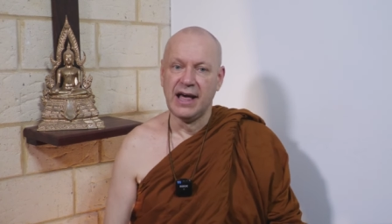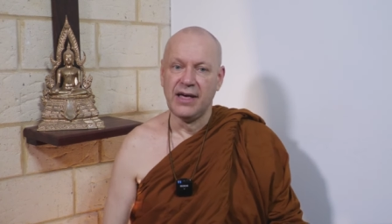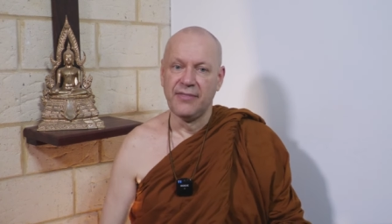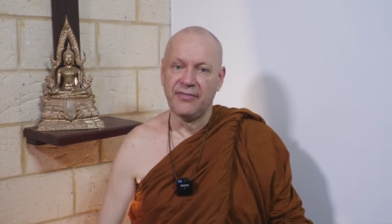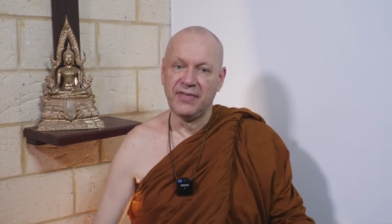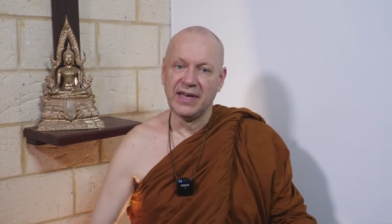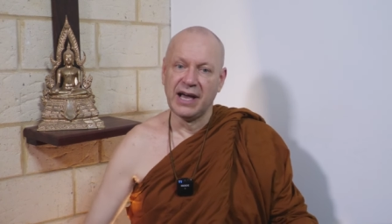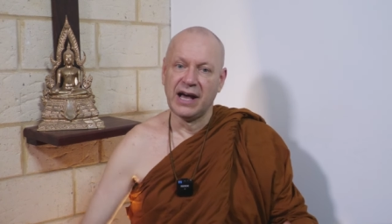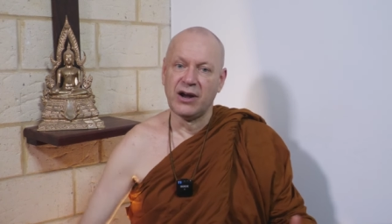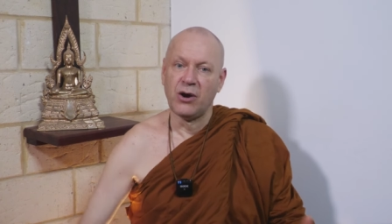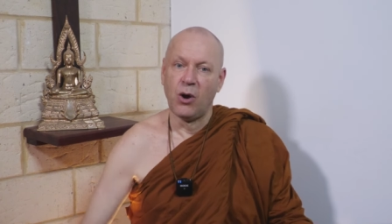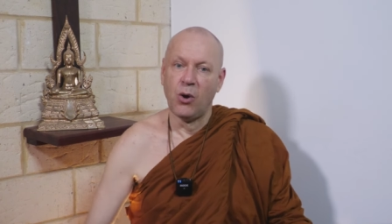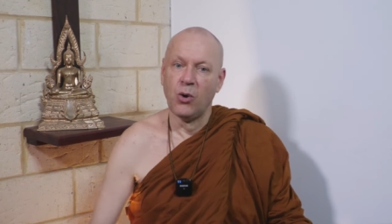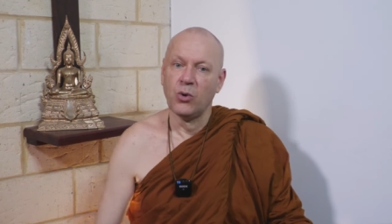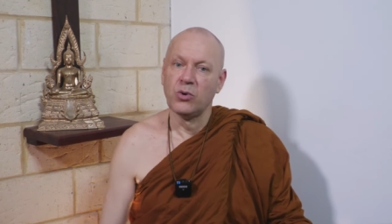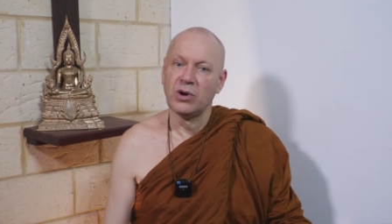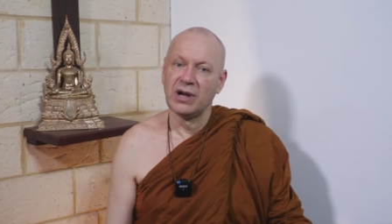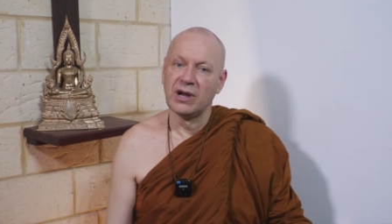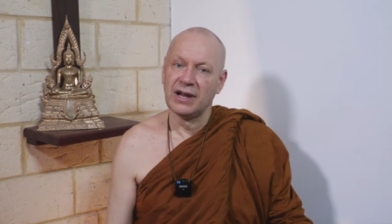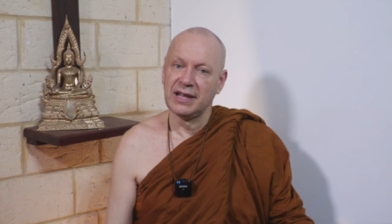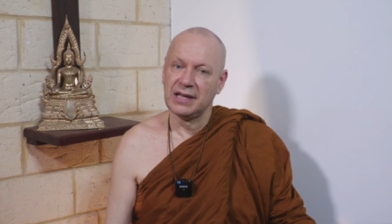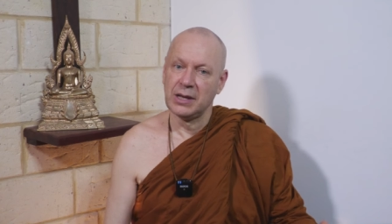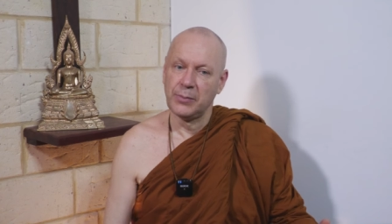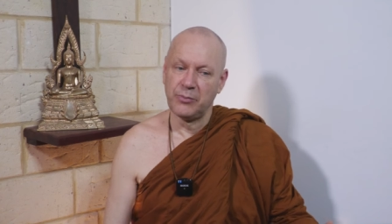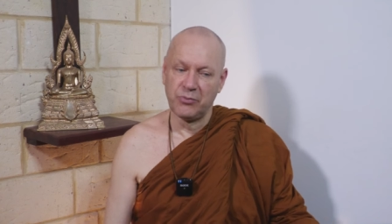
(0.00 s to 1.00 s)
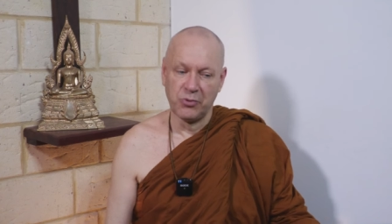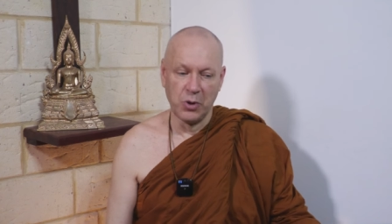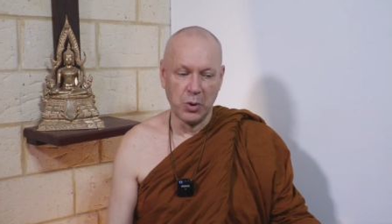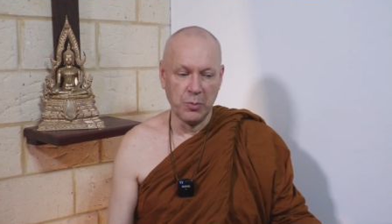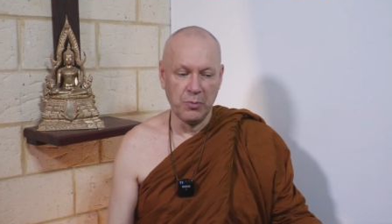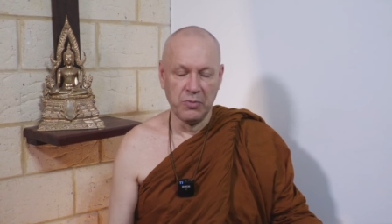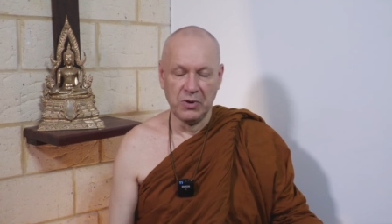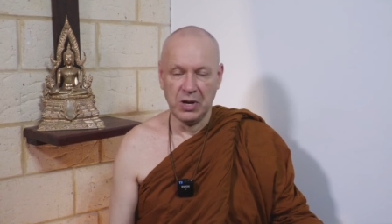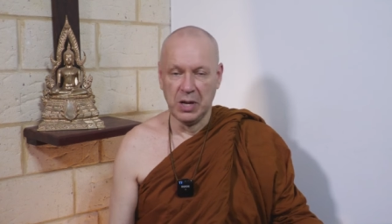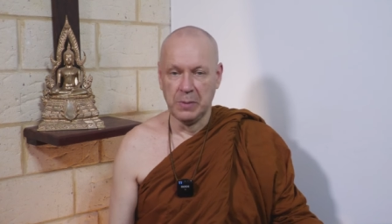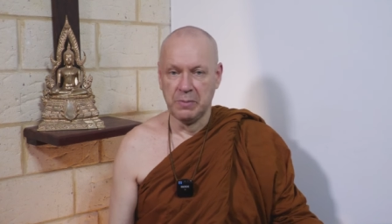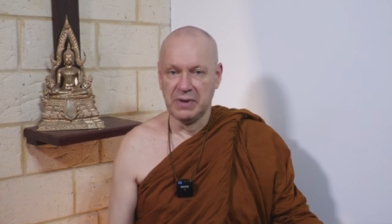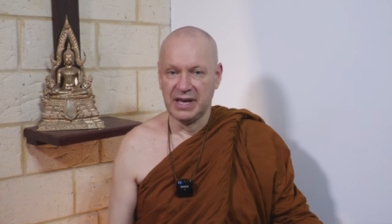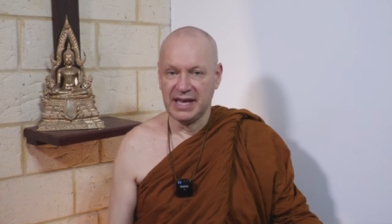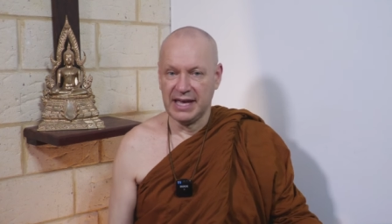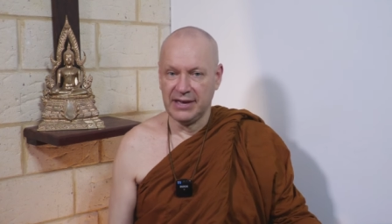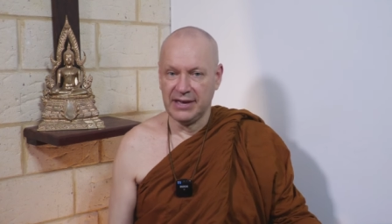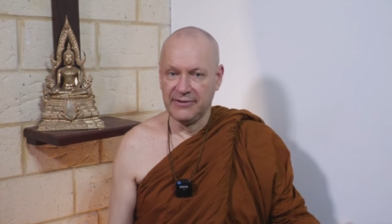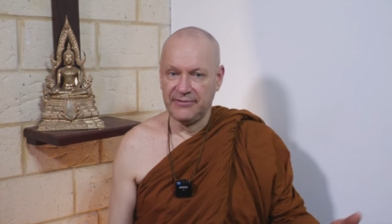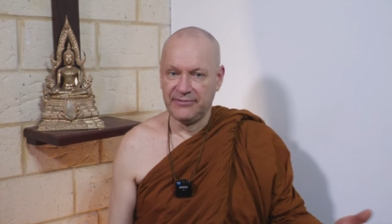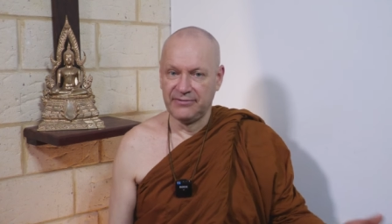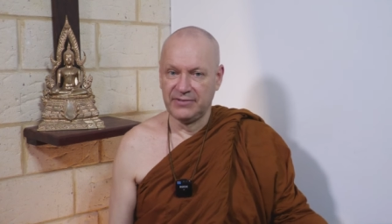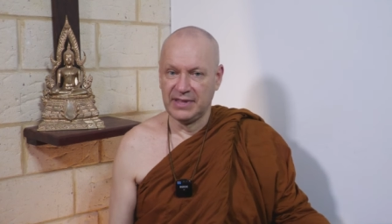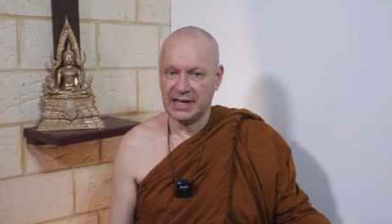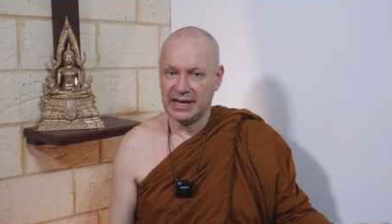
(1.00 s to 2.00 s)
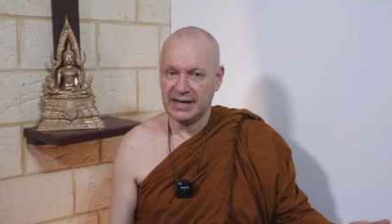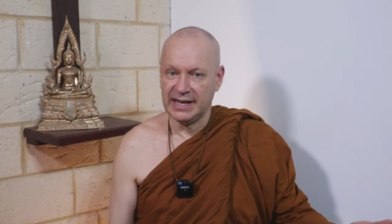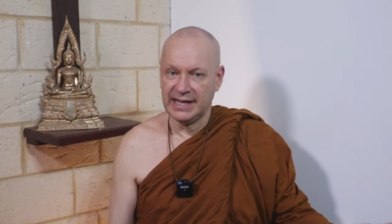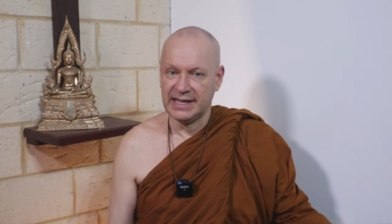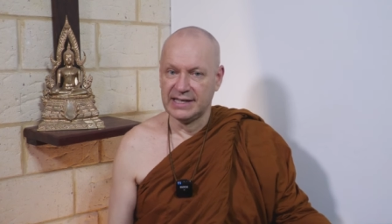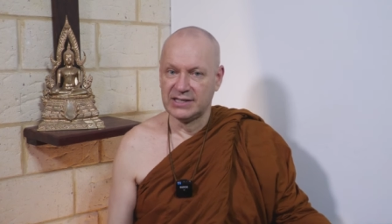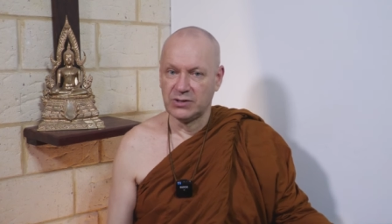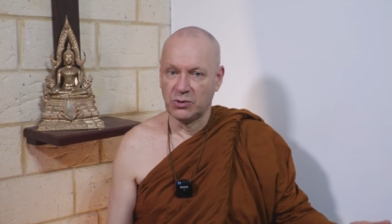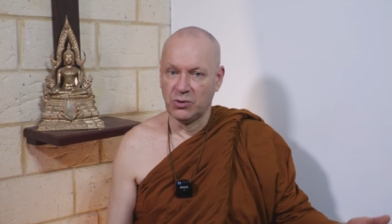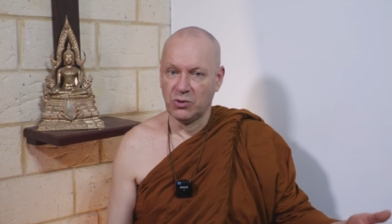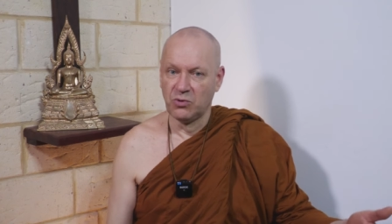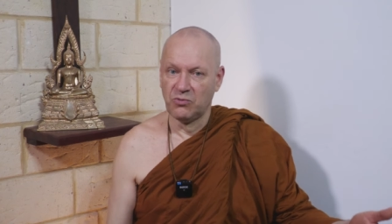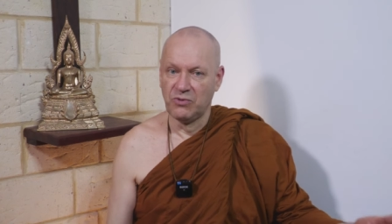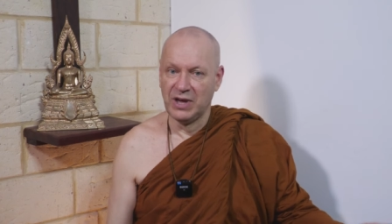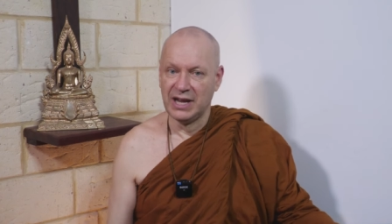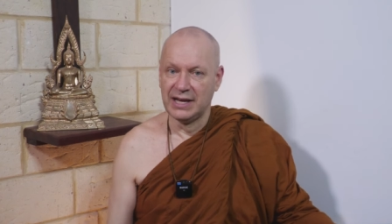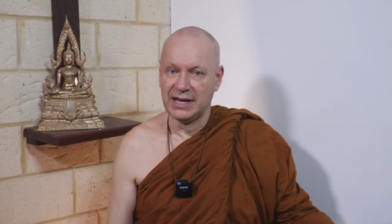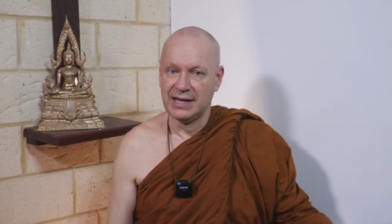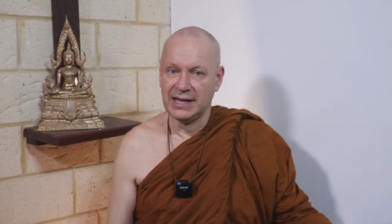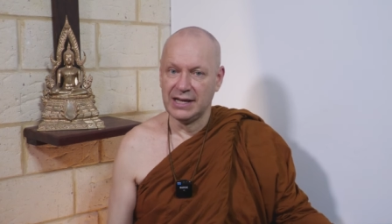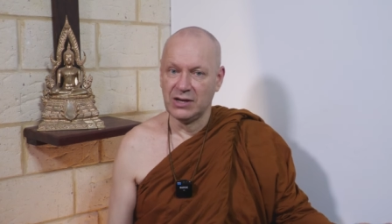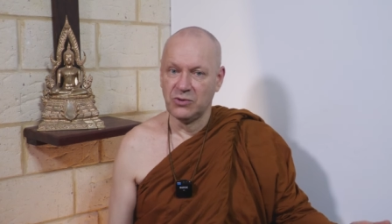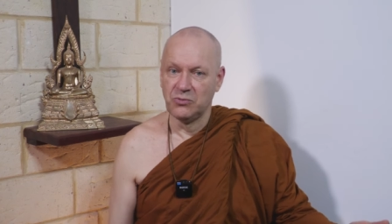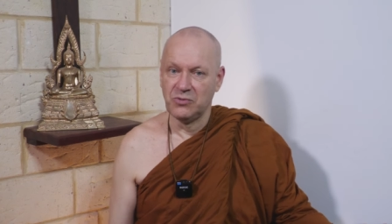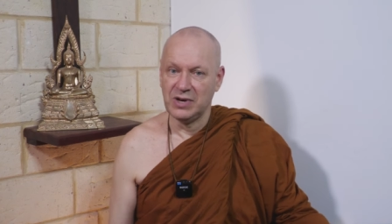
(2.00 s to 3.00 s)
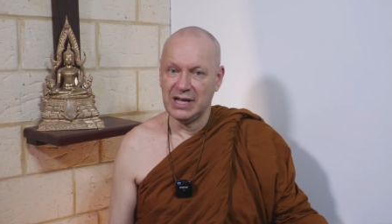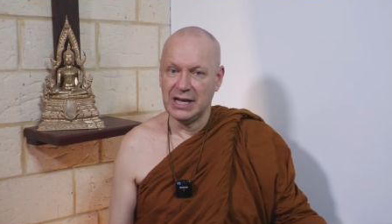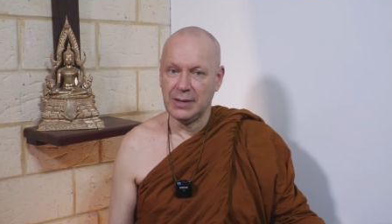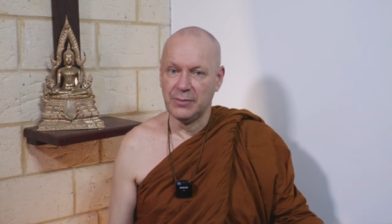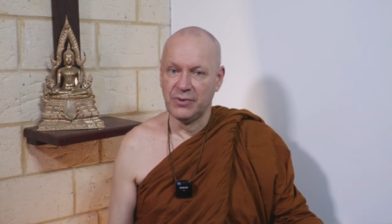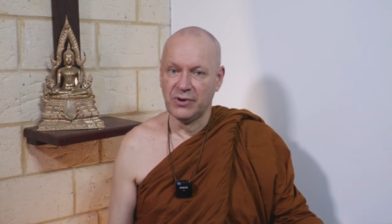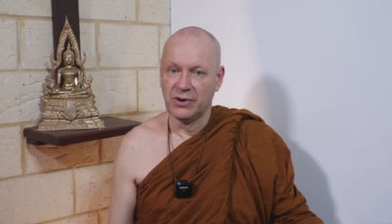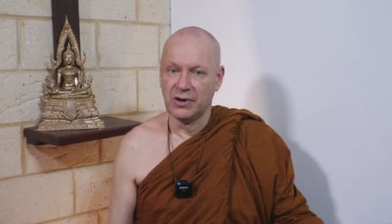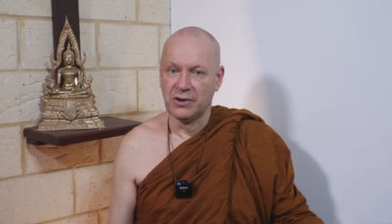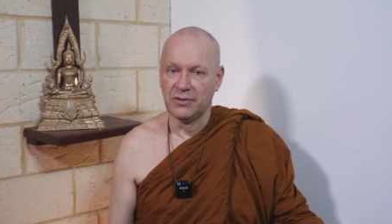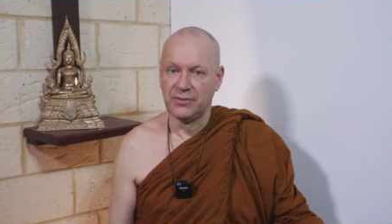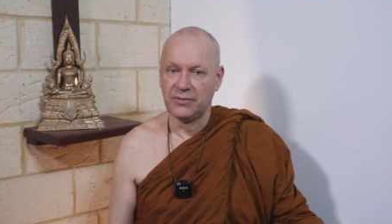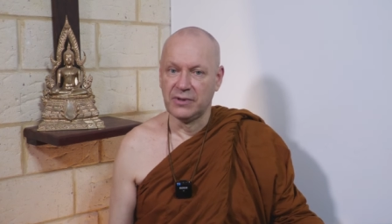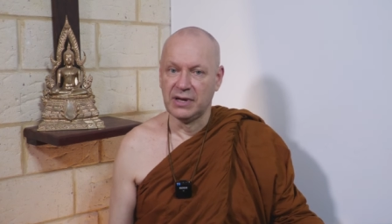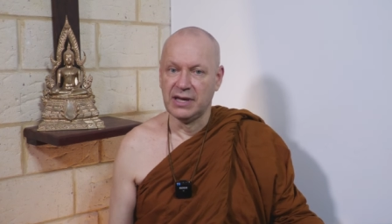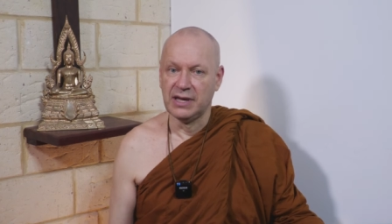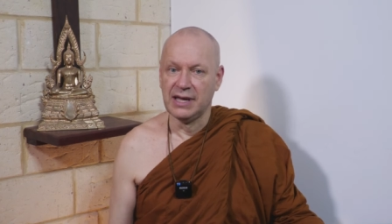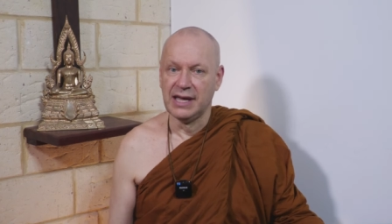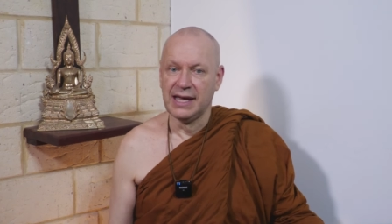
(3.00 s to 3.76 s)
they are only a problem if there is already rebirth.